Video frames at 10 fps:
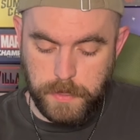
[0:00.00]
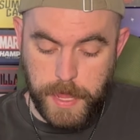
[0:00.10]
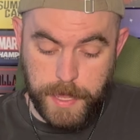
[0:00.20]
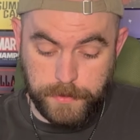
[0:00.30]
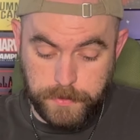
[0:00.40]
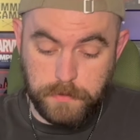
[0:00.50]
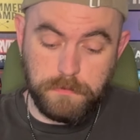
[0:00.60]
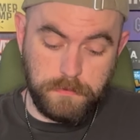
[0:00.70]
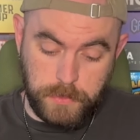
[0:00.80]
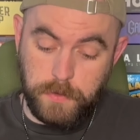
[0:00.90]
And it,
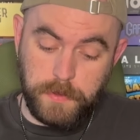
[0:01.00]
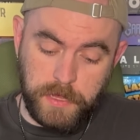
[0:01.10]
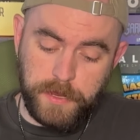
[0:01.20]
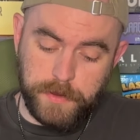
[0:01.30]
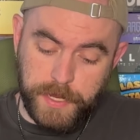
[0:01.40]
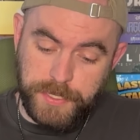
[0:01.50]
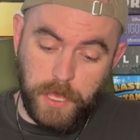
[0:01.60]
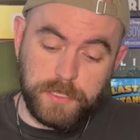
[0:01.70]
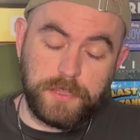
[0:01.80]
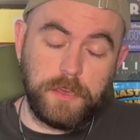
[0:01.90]
to be clear, it
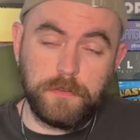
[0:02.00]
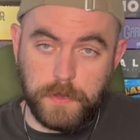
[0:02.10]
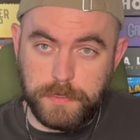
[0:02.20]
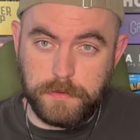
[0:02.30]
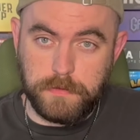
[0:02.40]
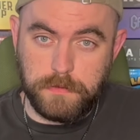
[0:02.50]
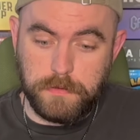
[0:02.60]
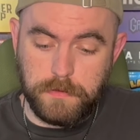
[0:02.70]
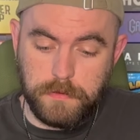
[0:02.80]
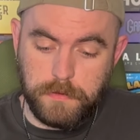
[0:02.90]
does on the other ones
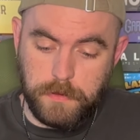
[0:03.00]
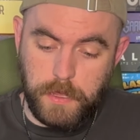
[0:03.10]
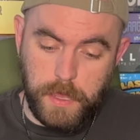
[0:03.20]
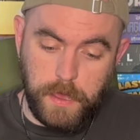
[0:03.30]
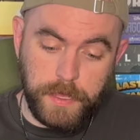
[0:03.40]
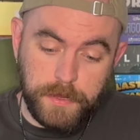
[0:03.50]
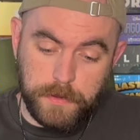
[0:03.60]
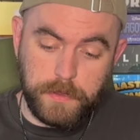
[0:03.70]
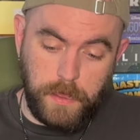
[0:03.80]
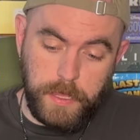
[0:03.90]

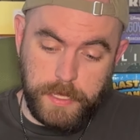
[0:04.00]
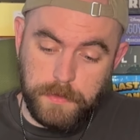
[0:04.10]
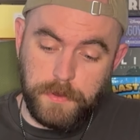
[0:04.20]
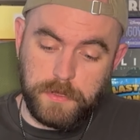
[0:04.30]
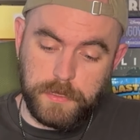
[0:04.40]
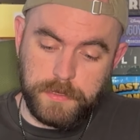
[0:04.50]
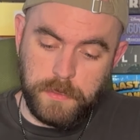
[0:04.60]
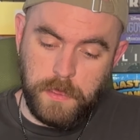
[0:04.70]
here in the booklet.